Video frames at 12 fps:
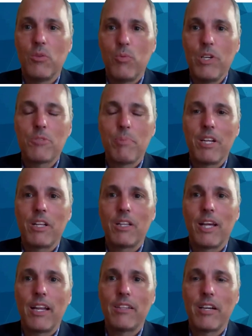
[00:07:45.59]
we spend a
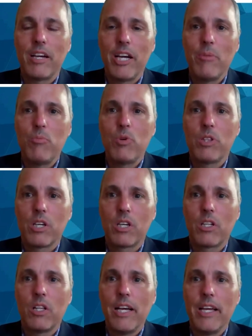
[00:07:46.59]
lot of time with the
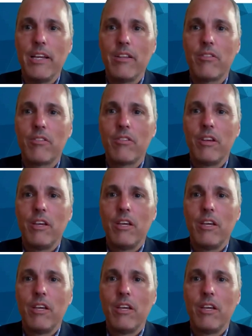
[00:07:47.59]
clients